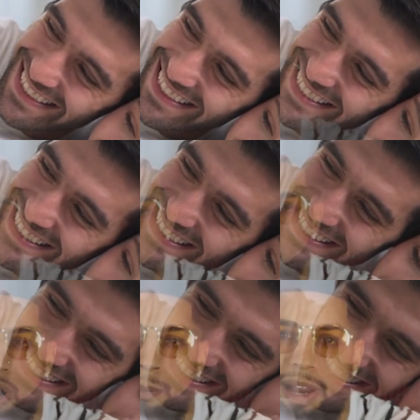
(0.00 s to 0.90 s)
oh,
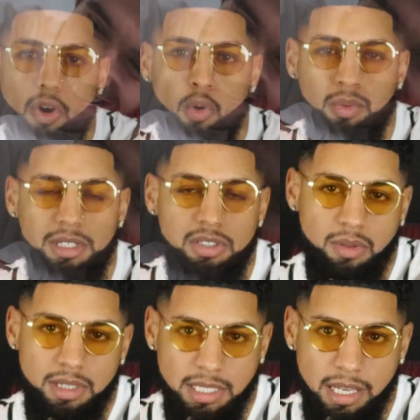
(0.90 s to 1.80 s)
you are my only
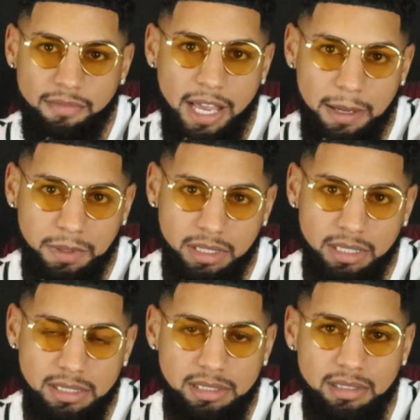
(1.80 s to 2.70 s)
source of
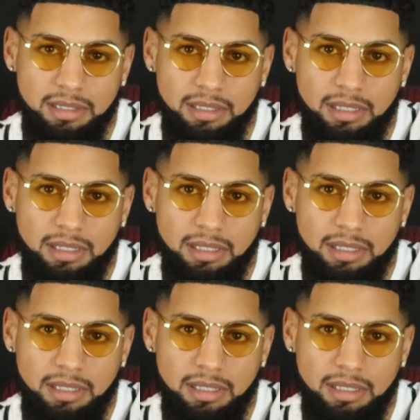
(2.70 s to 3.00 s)
happiness.